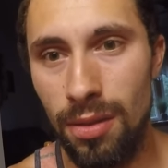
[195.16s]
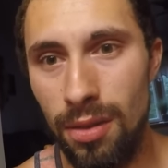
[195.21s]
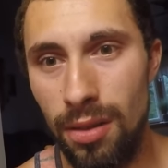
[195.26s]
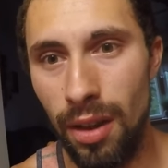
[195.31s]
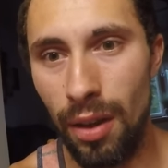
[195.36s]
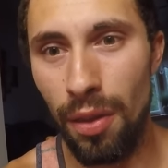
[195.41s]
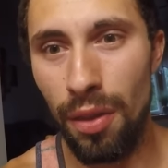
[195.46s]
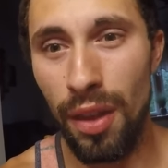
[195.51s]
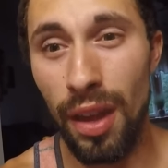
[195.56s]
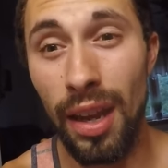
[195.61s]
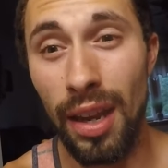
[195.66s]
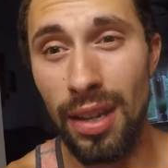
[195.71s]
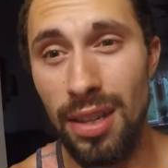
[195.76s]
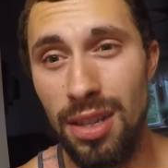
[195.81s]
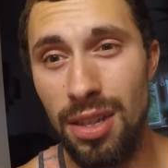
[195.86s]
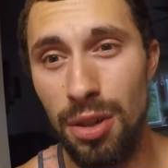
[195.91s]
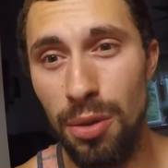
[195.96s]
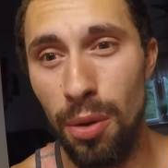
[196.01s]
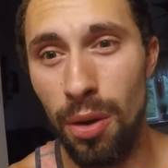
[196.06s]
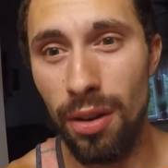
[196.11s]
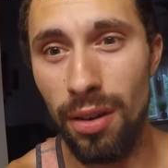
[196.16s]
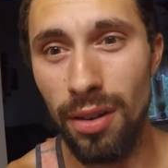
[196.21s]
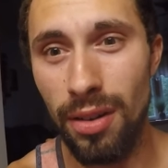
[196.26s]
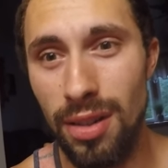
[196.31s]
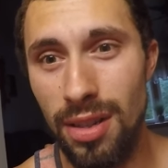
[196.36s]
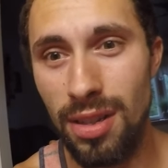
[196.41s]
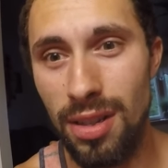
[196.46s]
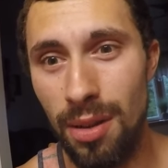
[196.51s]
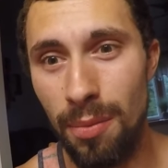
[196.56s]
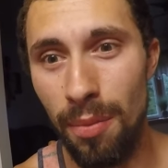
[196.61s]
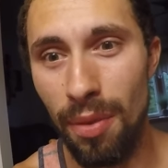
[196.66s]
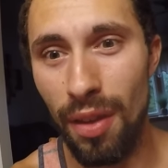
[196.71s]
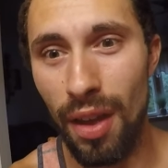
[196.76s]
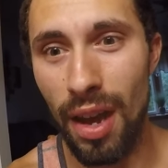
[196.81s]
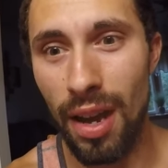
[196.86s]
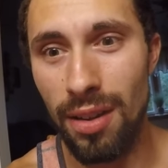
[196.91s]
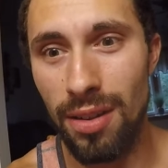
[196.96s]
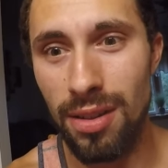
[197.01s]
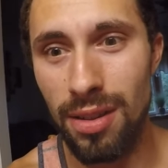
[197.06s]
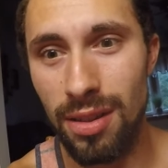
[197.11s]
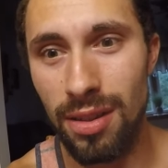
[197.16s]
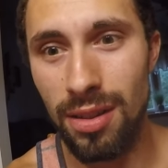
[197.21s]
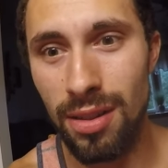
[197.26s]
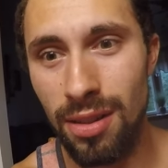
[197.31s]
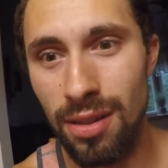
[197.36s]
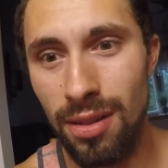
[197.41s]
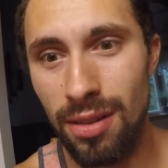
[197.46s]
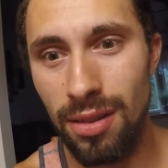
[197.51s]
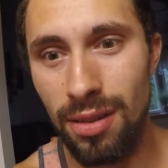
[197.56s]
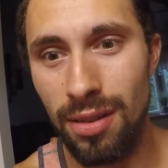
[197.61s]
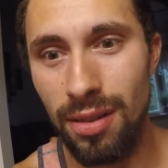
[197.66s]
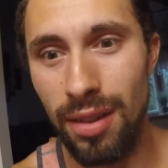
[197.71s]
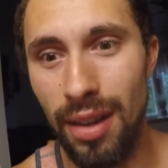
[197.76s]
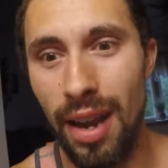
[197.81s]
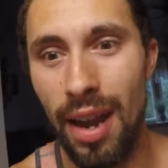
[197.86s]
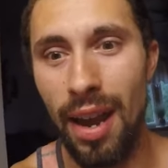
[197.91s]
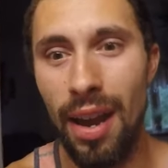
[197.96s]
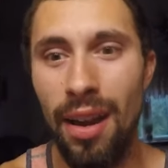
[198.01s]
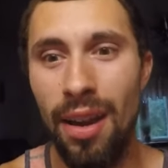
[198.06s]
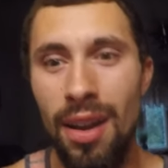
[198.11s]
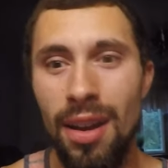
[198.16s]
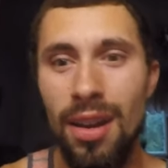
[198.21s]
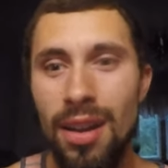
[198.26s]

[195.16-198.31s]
I think it's 200 and some thousand. Yeah.